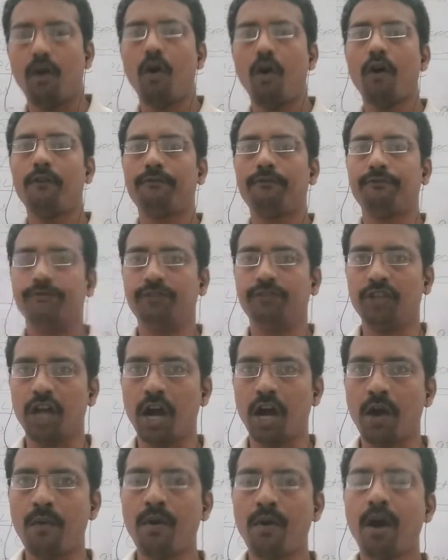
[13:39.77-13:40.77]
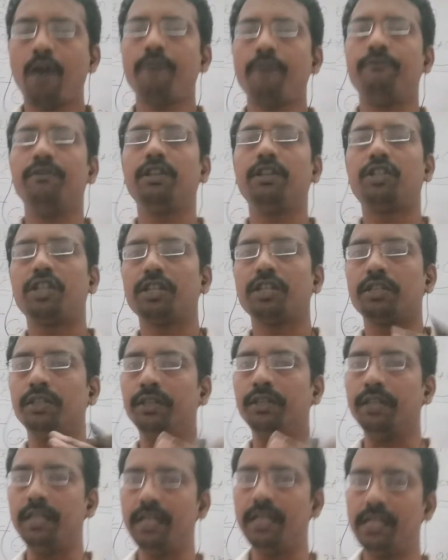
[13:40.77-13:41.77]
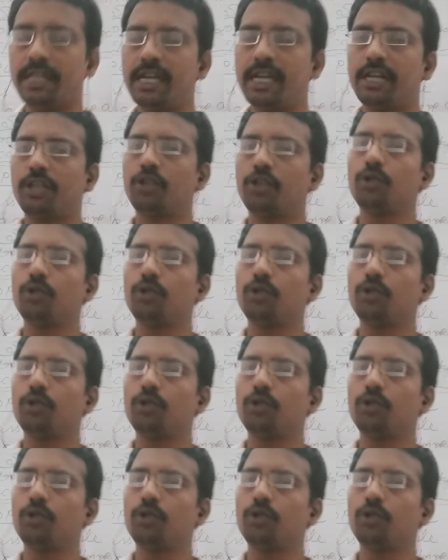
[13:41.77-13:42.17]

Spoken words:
of Java which is needed